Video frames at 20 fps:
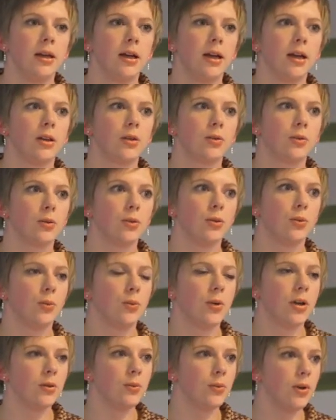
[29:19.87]
And
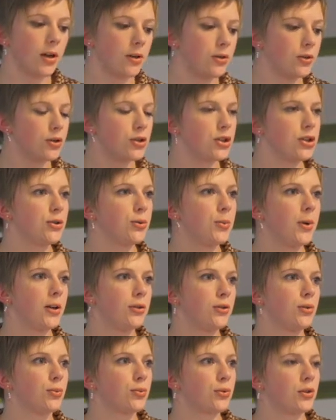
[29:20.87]
when we are not sure
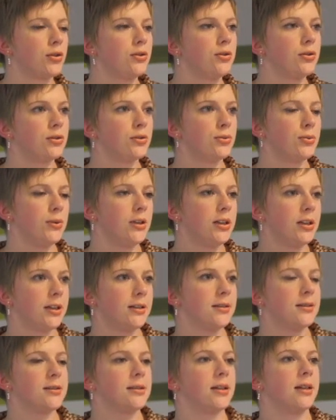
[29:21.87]
about the product, we
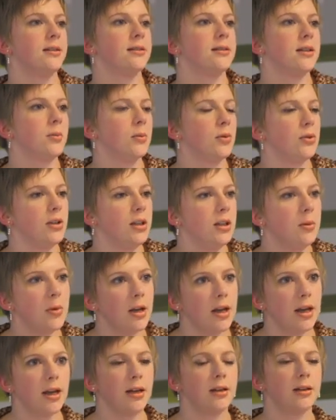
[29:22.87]
can send them an
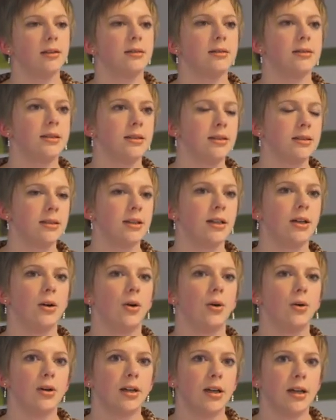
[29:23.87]
email and they say,
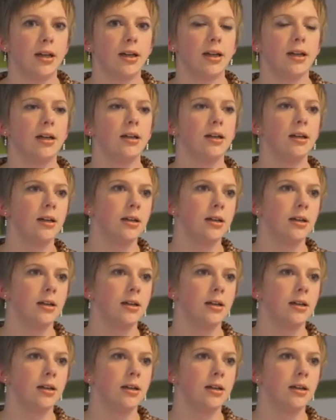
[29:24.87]
okay,